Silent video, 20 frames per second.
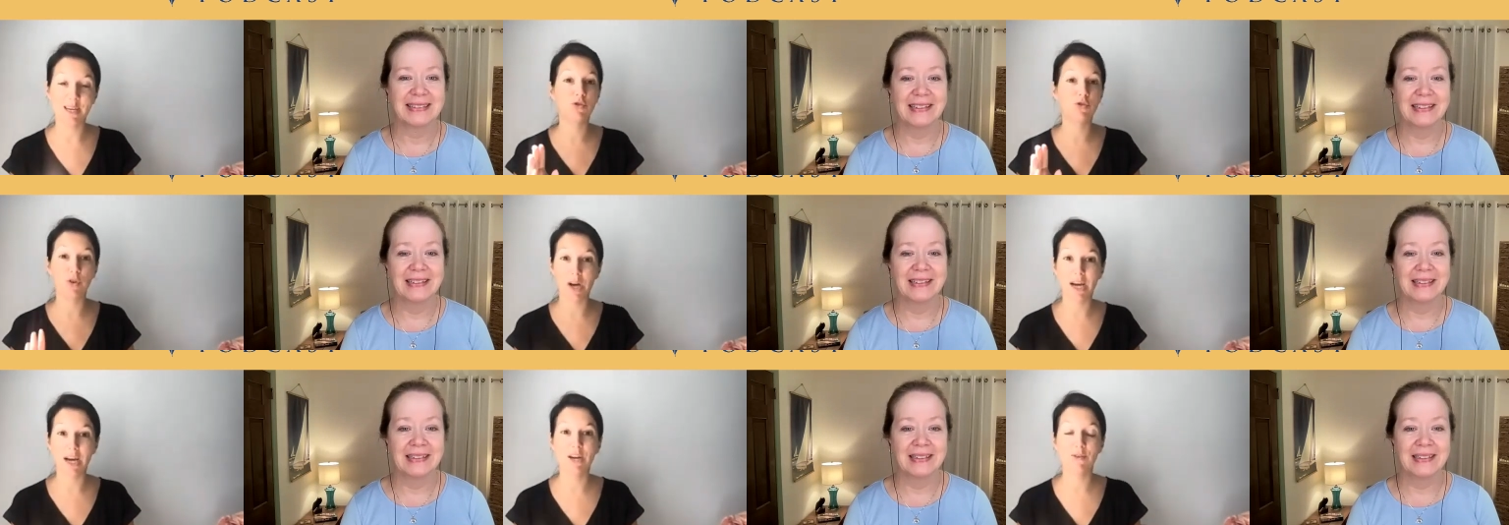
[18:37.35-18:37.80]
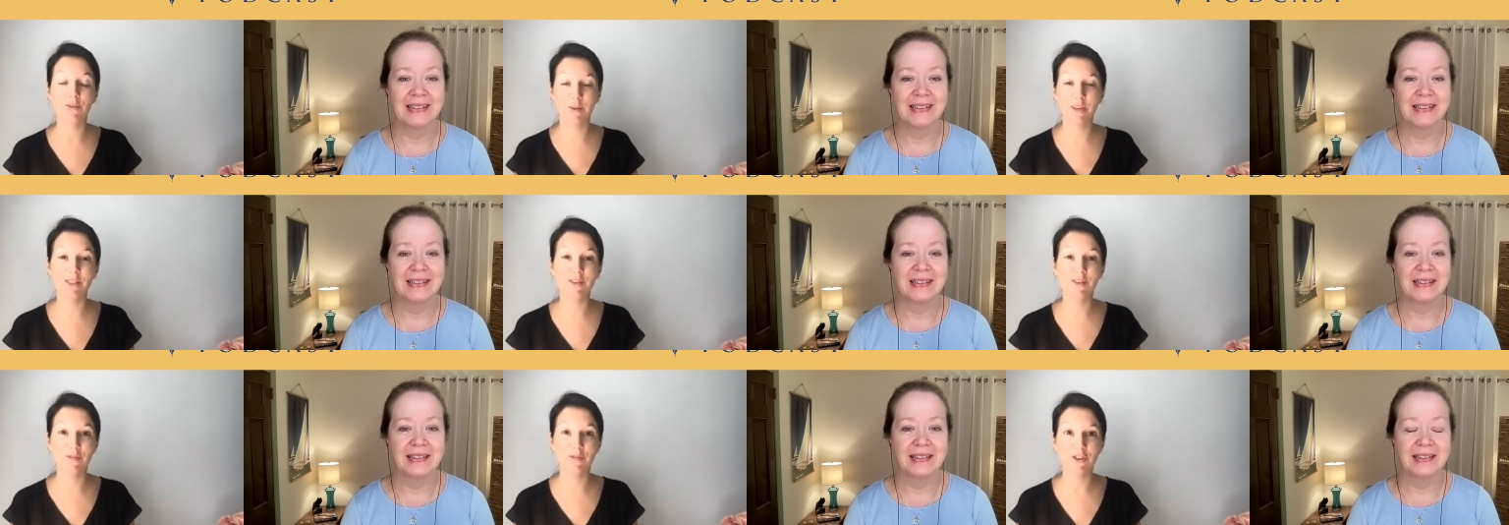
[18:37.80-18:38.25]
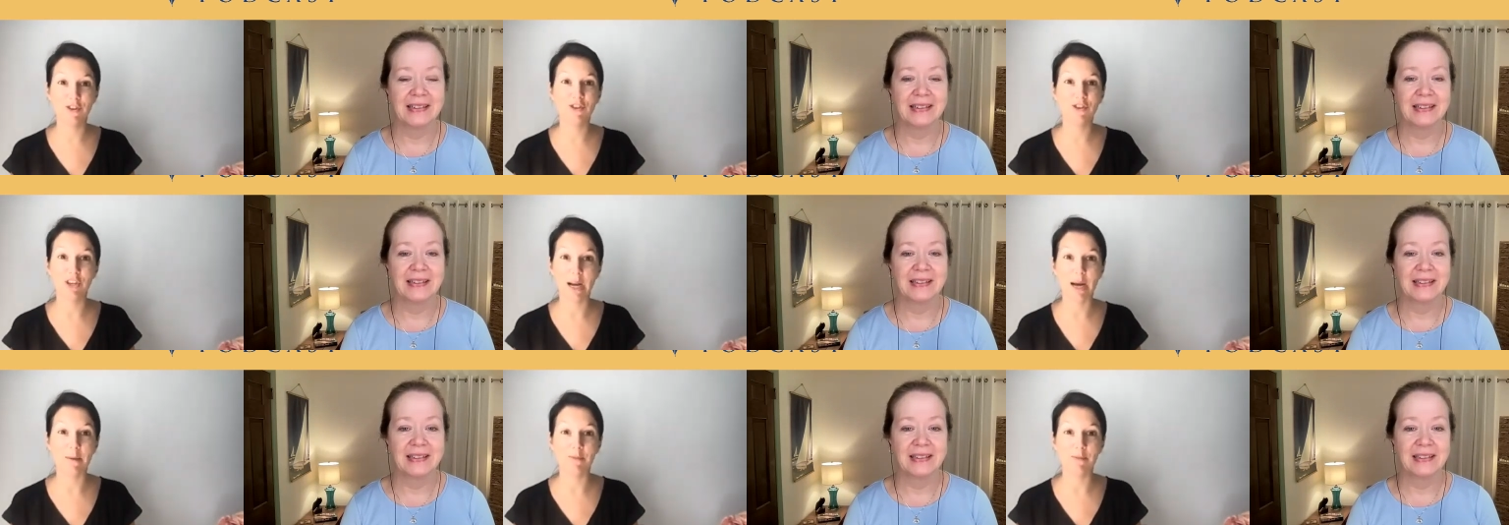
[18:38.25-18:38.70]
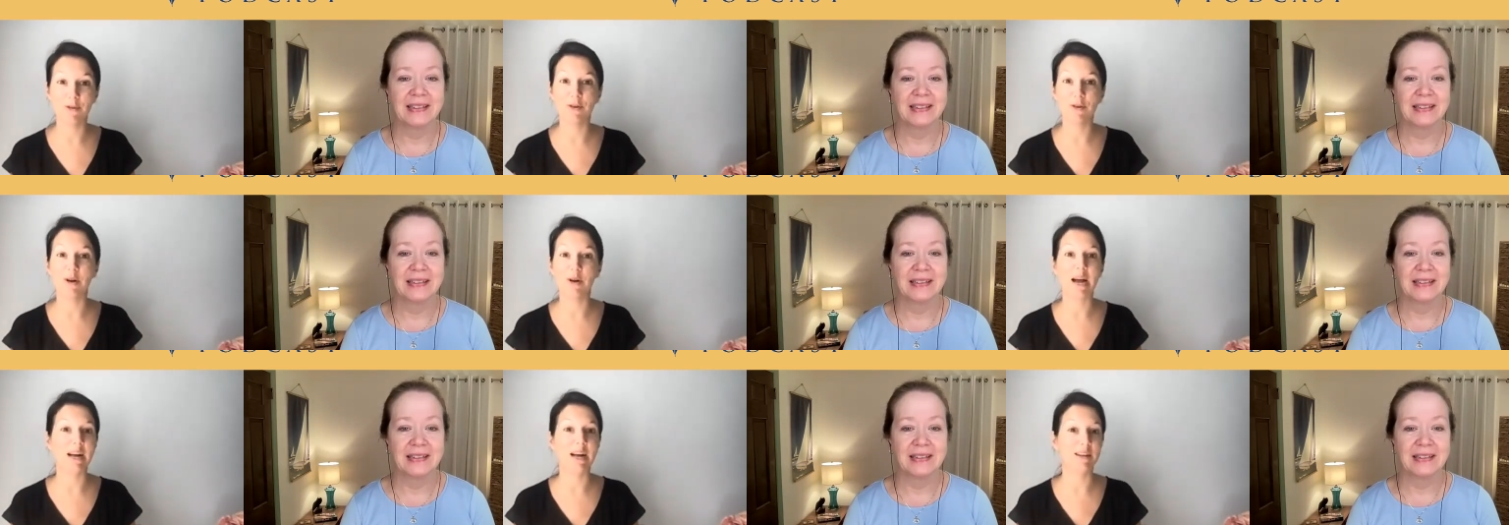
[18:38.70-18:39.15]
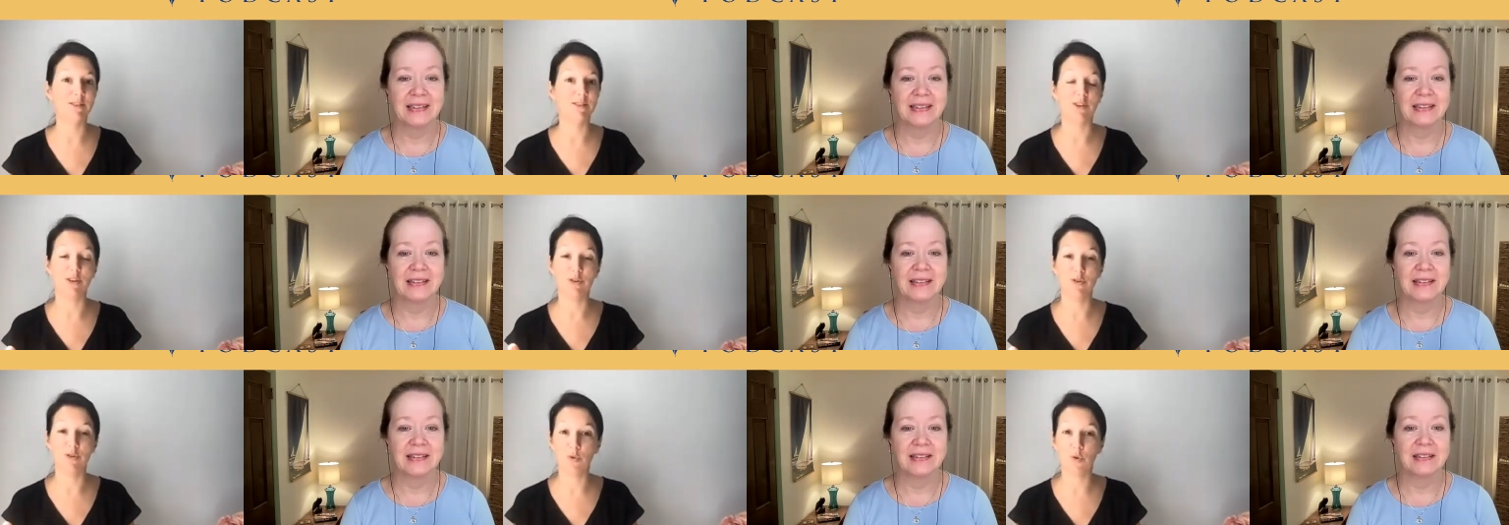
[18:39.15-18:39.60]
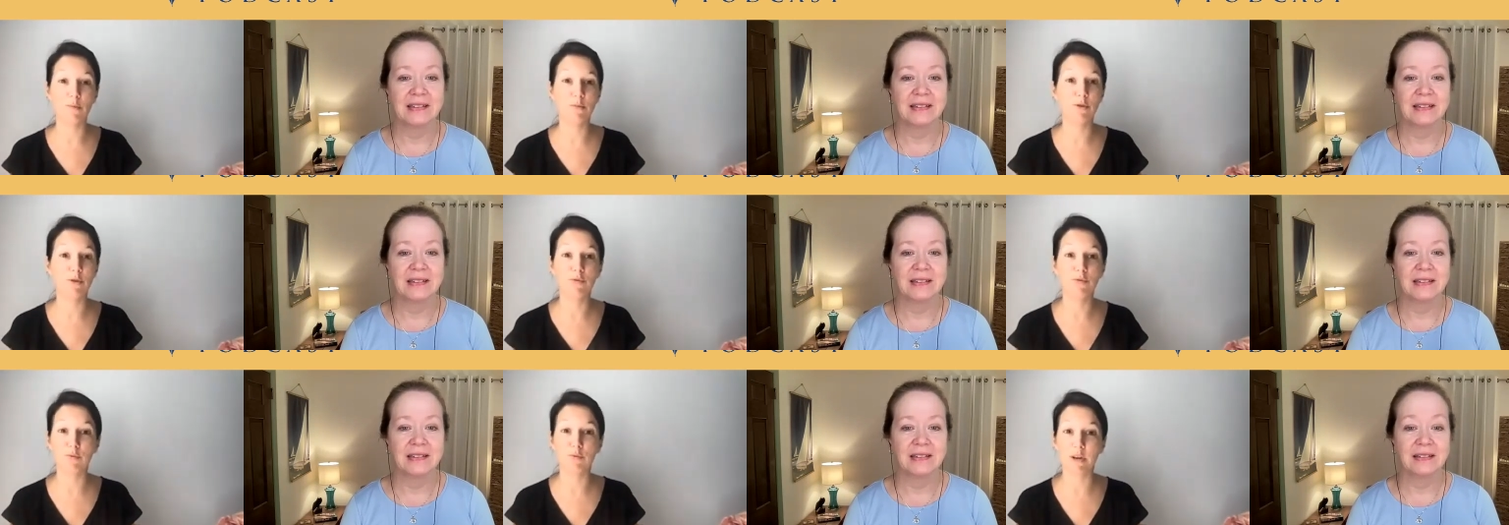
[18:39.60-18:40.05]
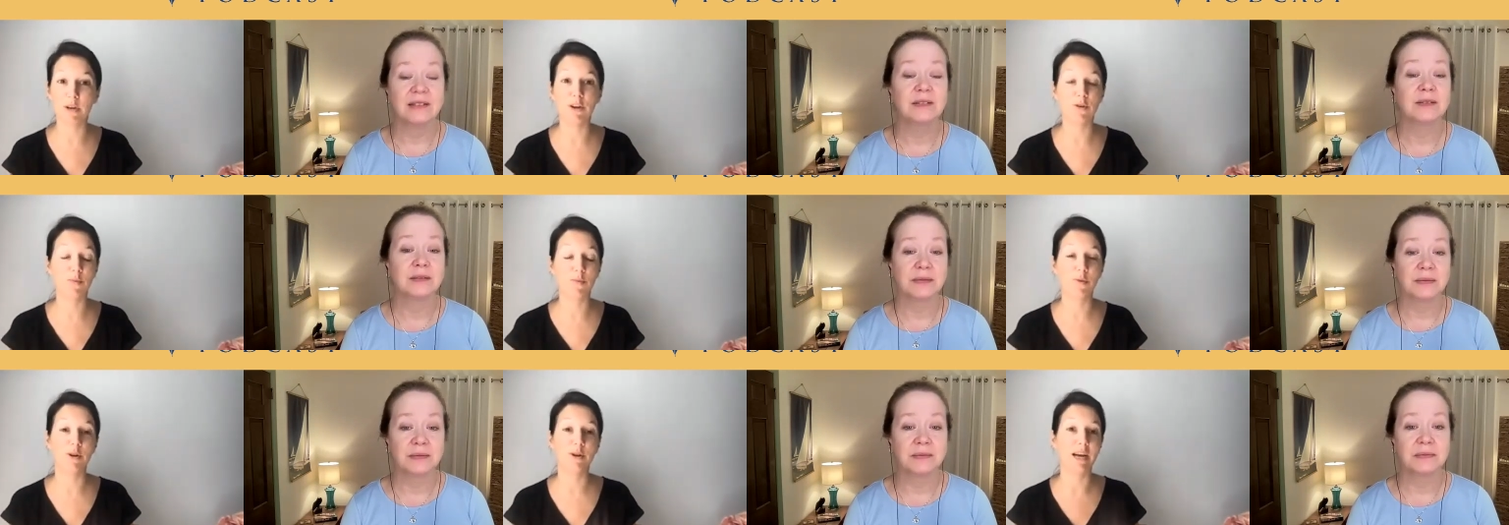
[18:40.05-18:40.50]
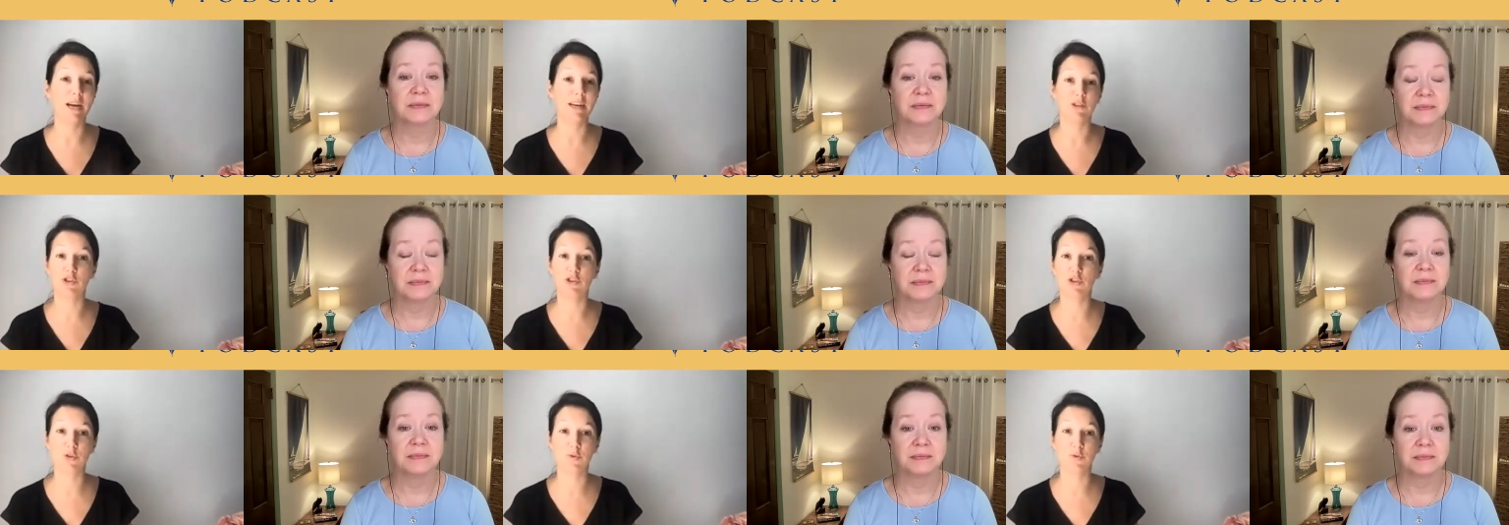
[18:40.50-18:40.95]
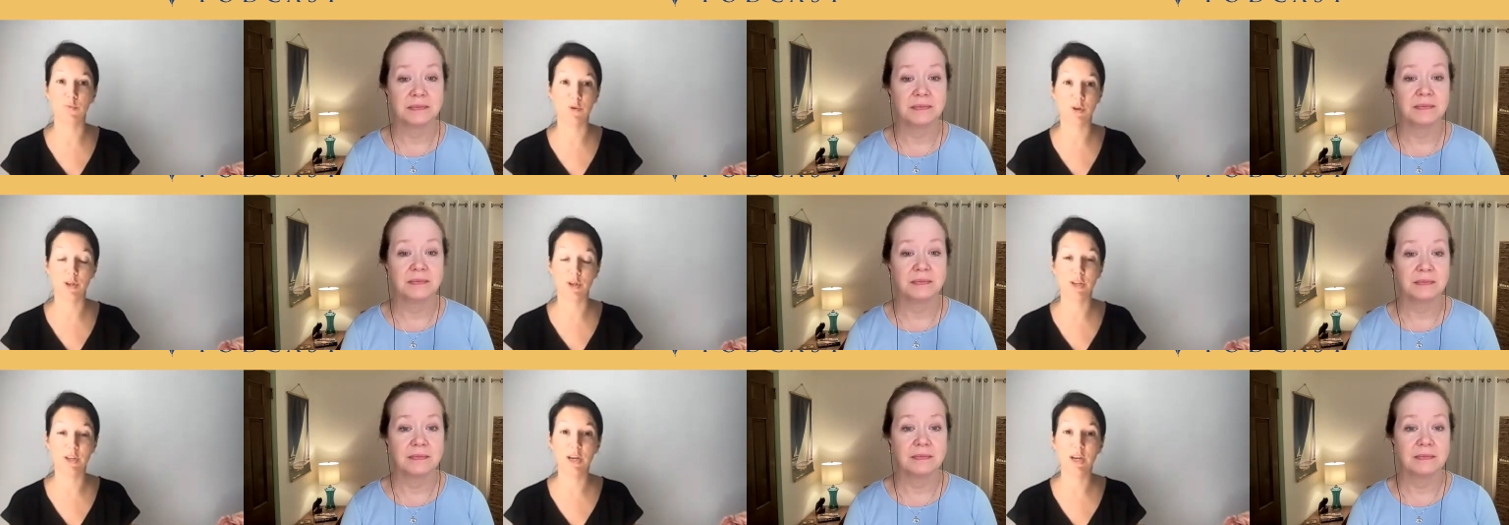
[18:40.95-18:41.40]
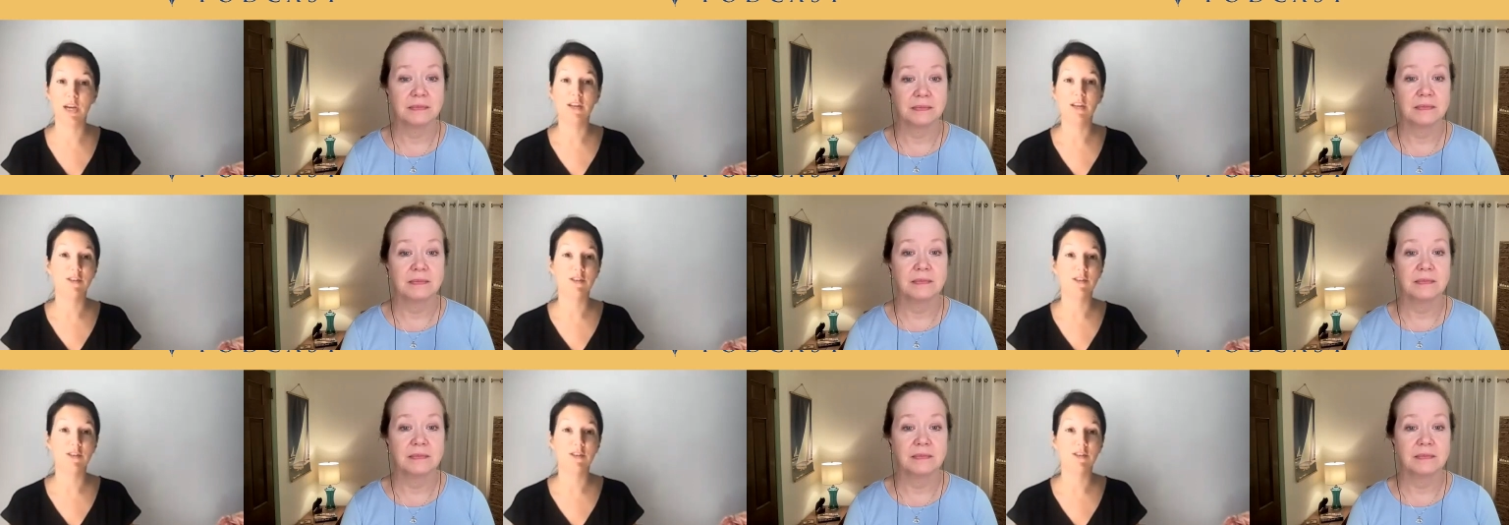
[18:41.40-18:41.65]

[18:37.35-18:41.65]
Speaker 1: Try to read the first chapter as a normal reader would, as you would.